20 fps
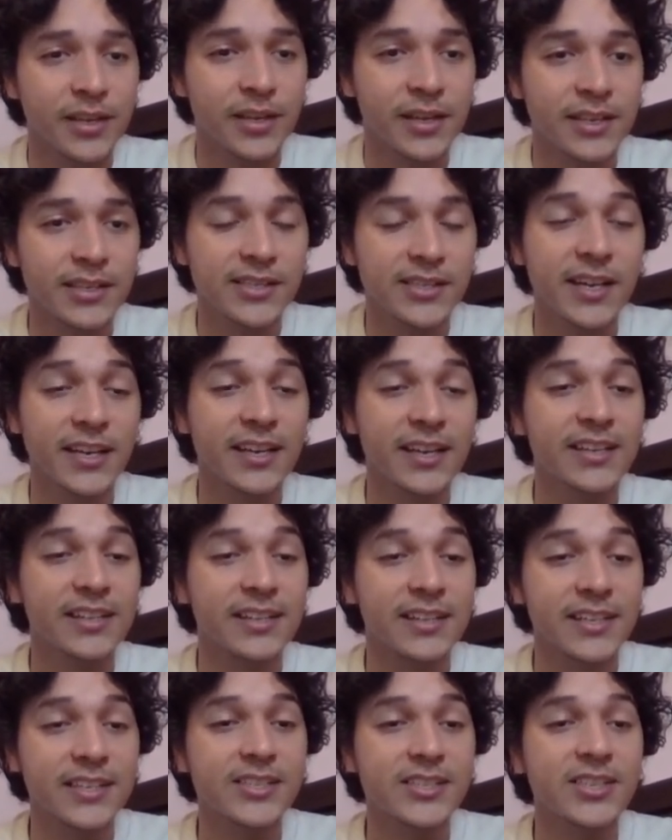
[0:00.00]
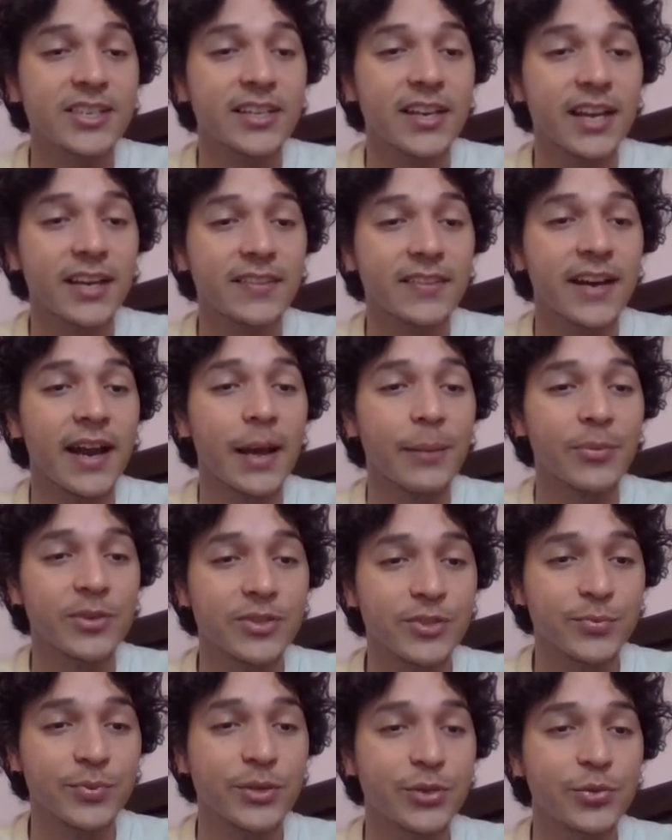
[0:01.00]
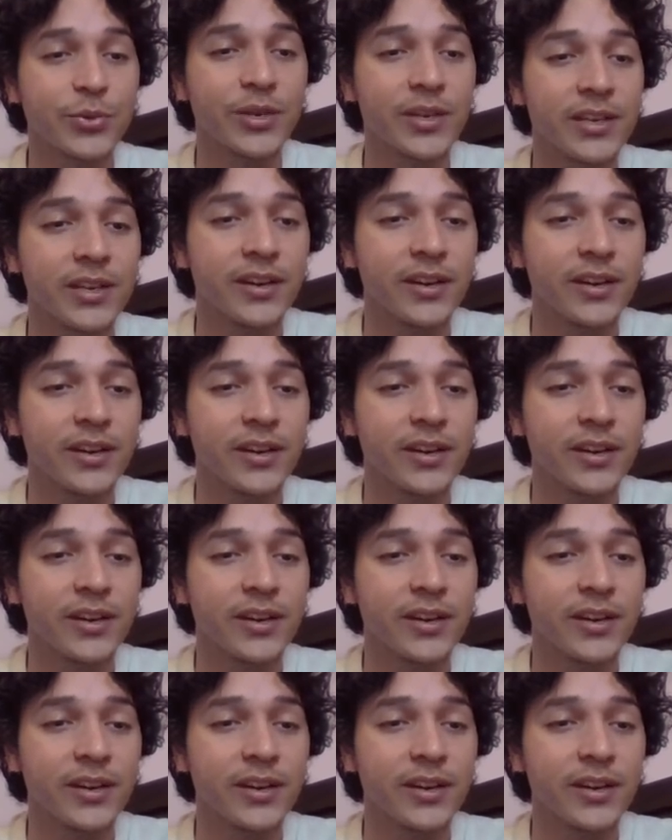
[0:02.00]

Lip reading: is that disconnect that happens between